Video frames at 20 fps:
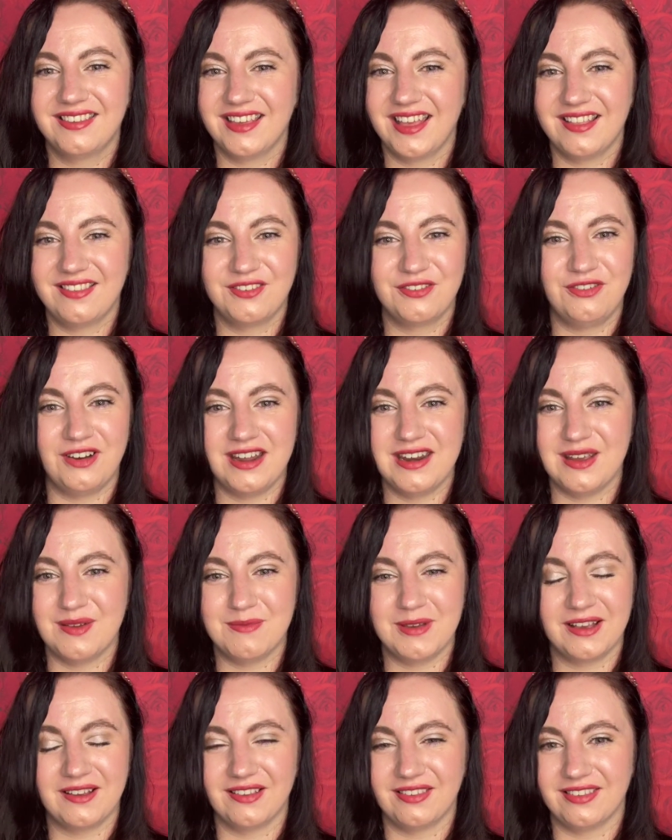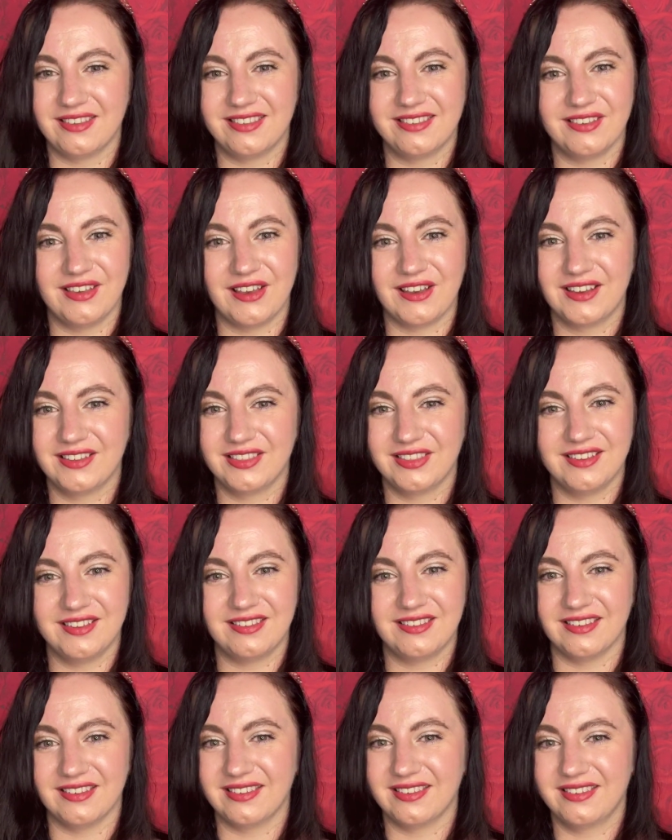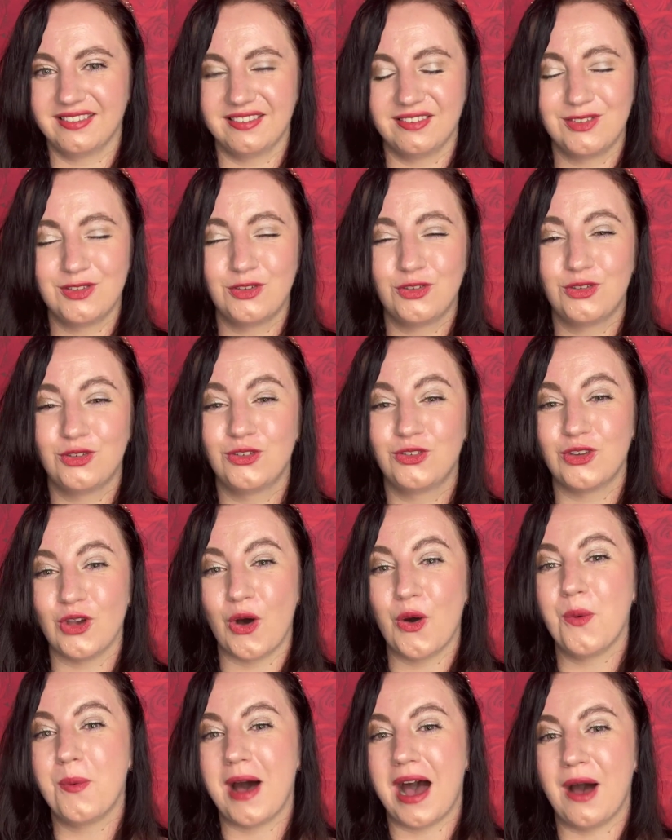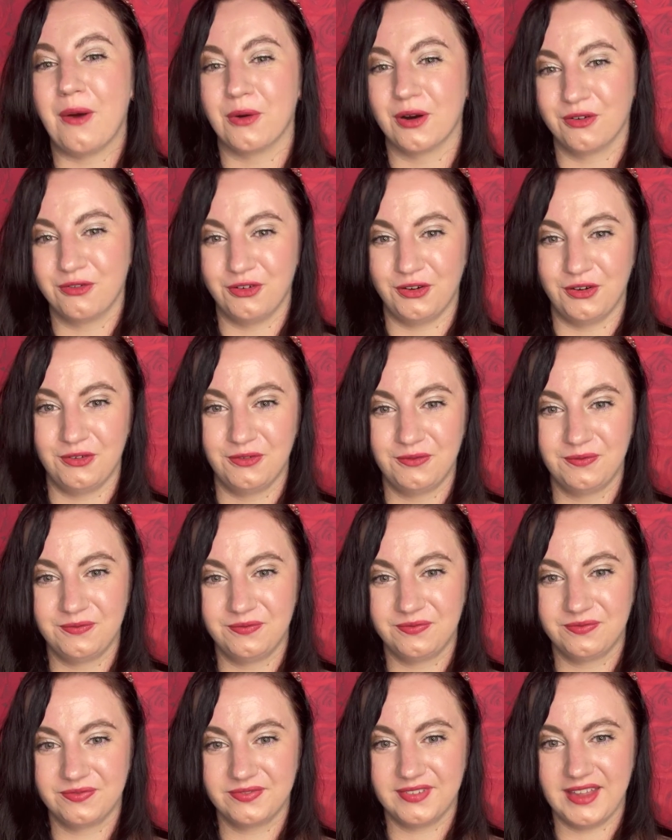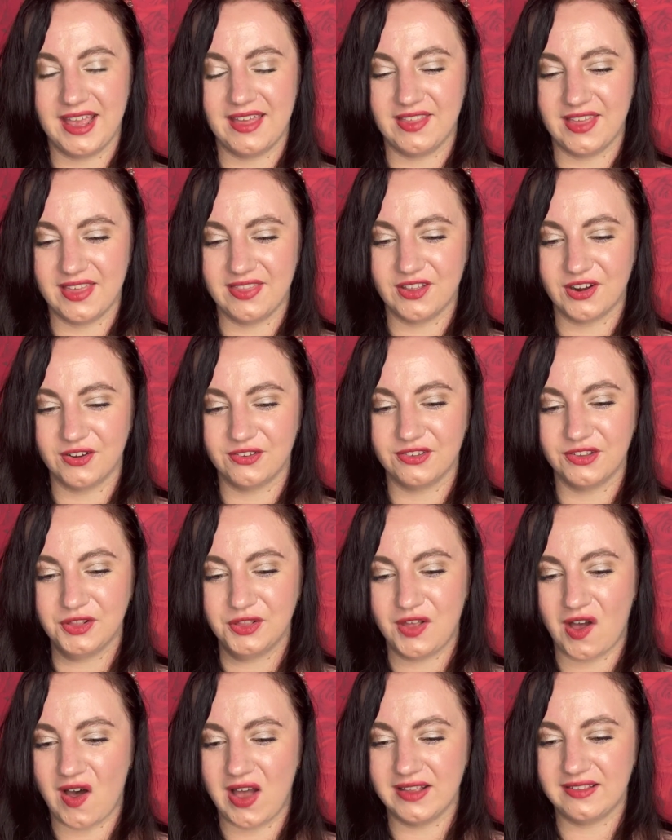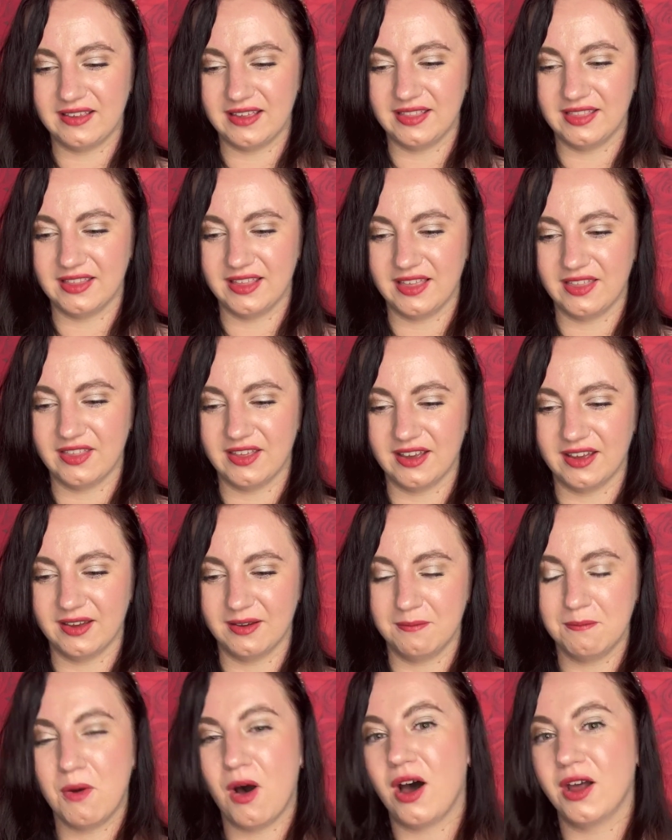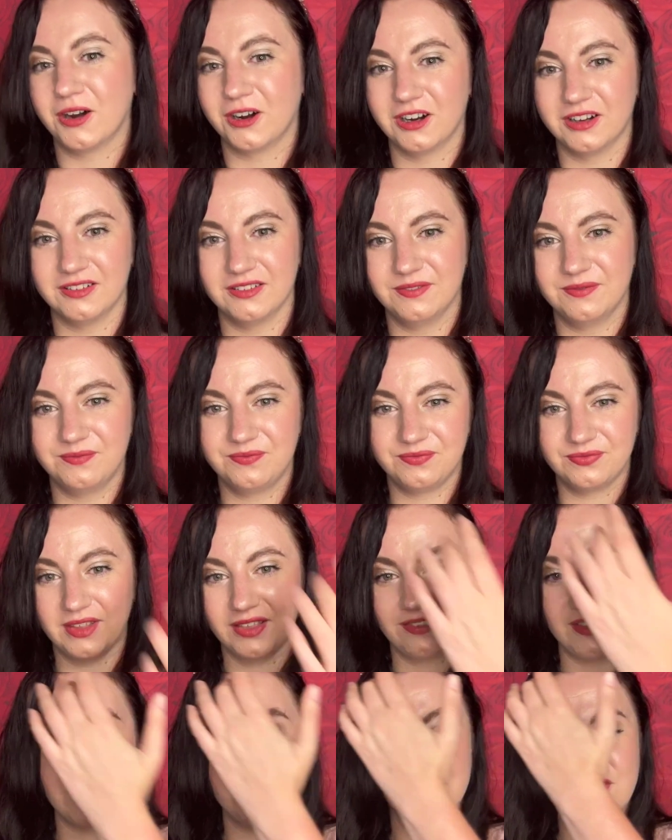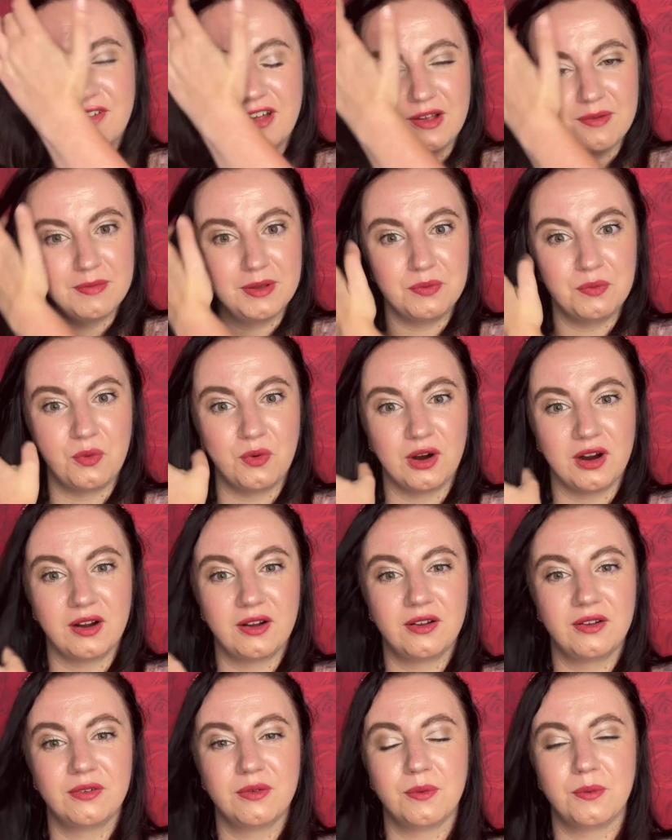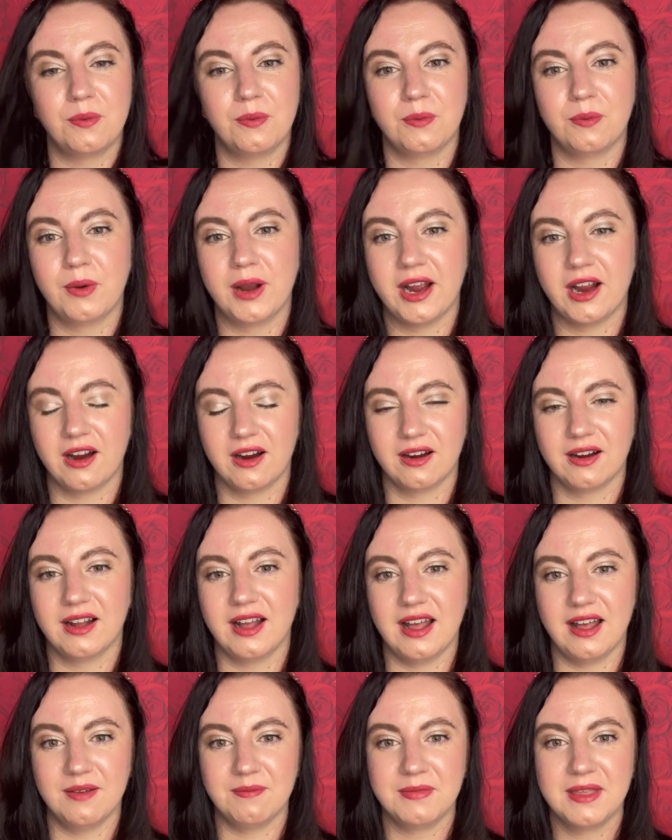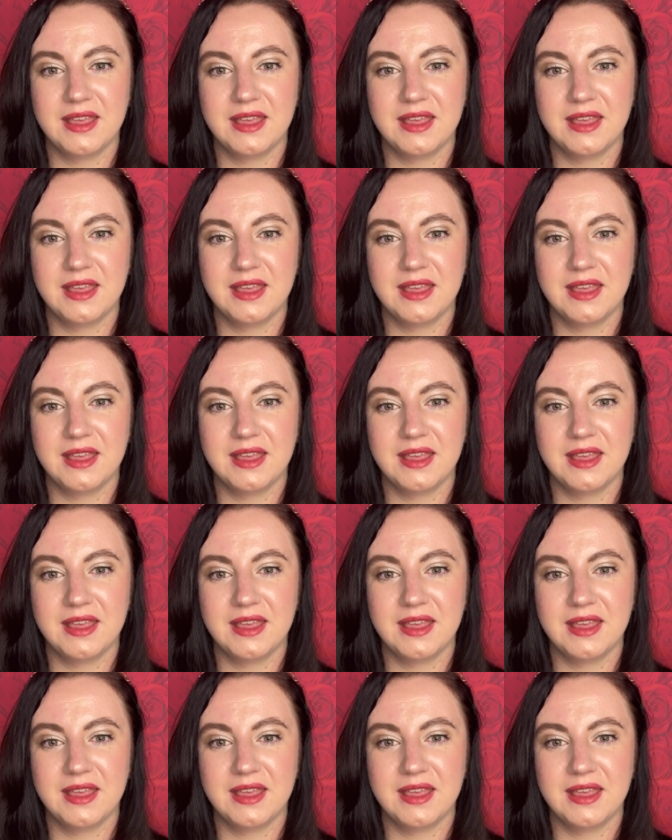It's funny because it's like, this is so powerful. And there's a lot in modern self-development work where